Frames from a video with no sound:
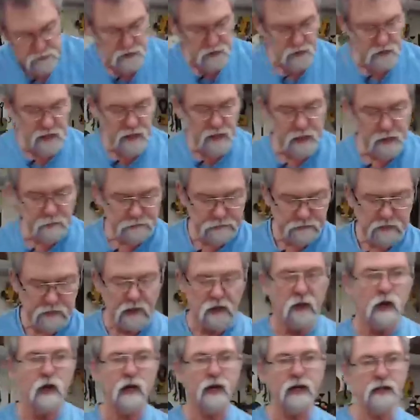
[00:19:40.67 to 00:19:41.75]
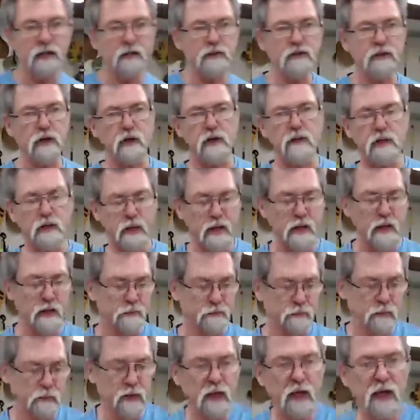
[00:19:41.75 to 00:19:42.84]
So now I can tighten that
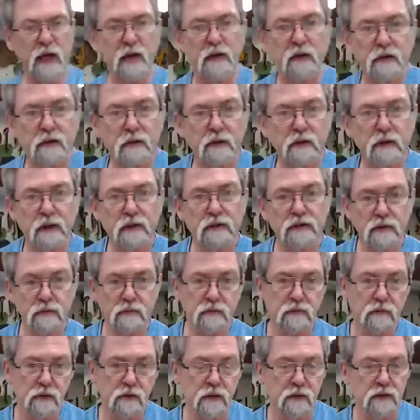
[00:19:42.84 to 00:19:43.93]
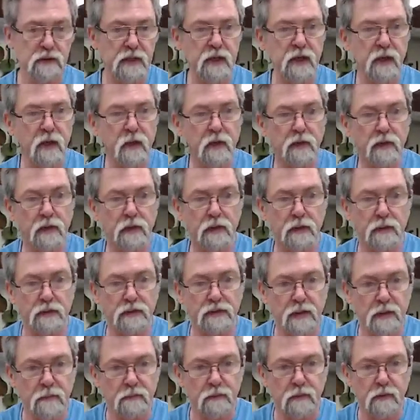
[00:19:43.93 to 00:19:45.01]
up and it's going to hold onto it,
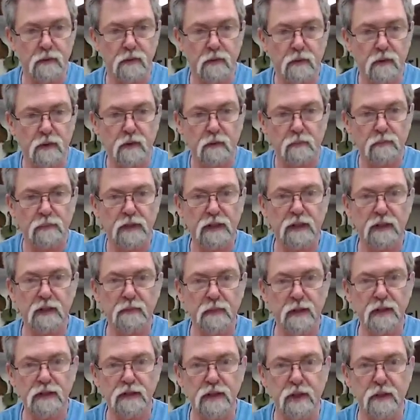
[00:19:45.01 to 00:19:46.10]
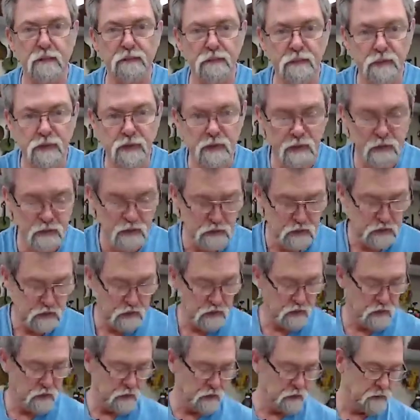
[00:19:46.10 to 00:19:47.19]
so picking the bench up.
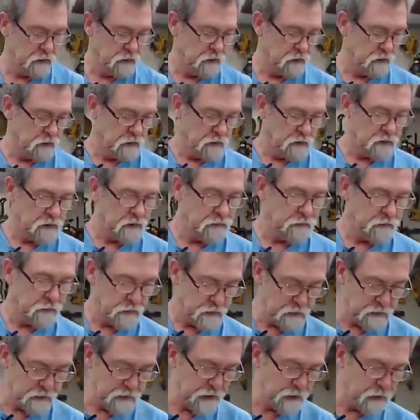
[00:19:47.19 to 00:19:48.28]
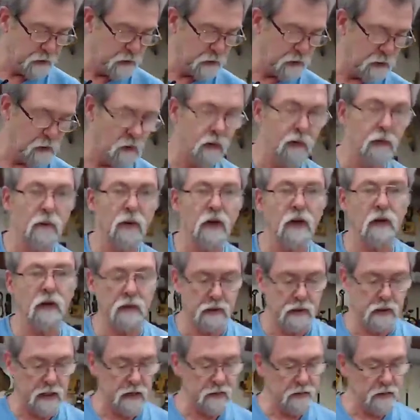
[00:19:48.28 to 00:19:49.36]
So that'll work quite
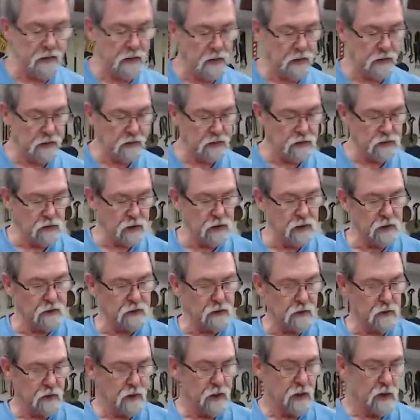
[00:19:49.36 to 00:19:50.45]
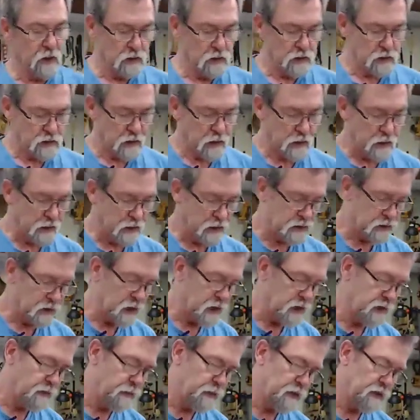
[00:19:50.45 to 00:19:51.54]
well. And then I can turn it, so it's
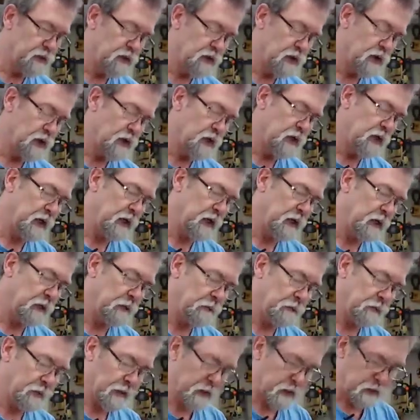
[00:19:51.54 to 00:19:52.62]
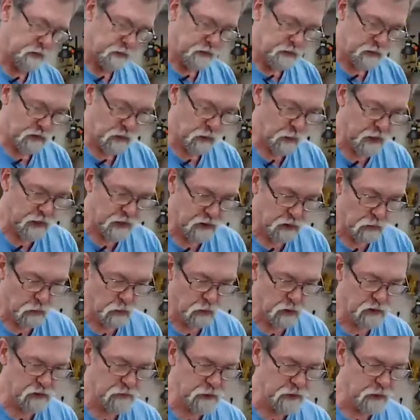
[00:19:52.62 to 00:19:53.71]
going to be turning this way
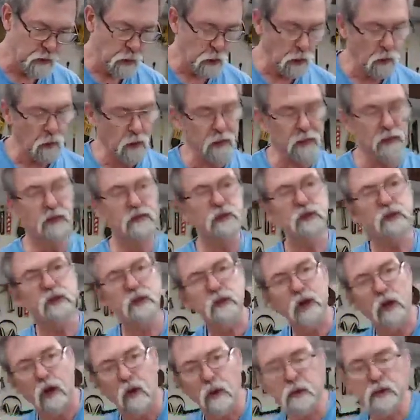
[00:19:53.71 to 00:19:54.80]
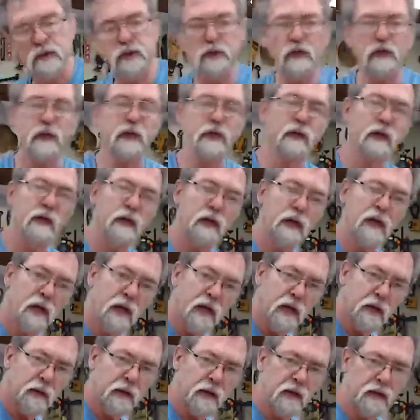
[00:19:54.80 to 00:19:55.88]
towards me, or I could turn the whole machine
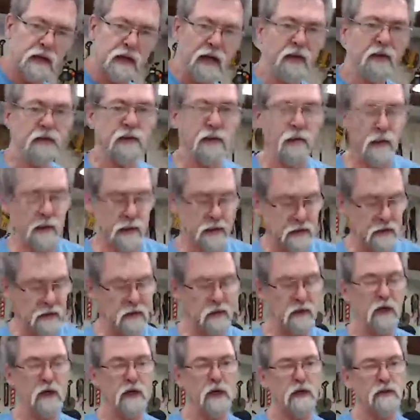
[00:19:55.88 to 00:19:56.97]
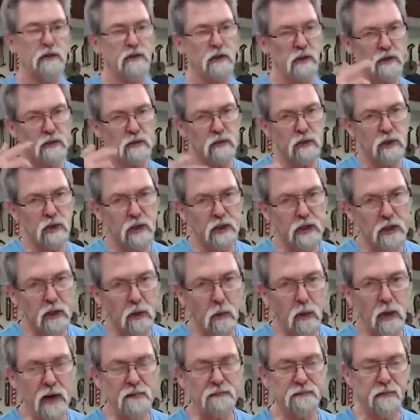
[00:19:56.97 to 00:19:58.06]
around the other direction, so it's turning
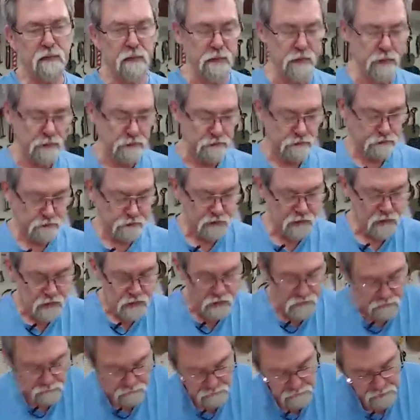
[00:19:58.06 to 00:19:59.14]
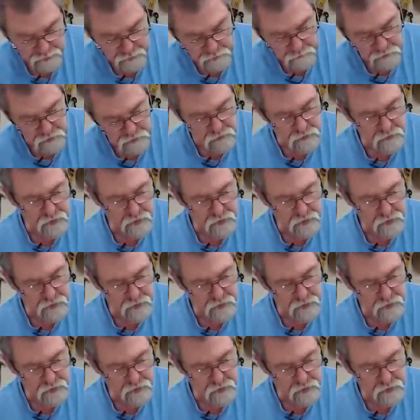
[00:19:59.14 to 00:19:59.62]
away from me. Variable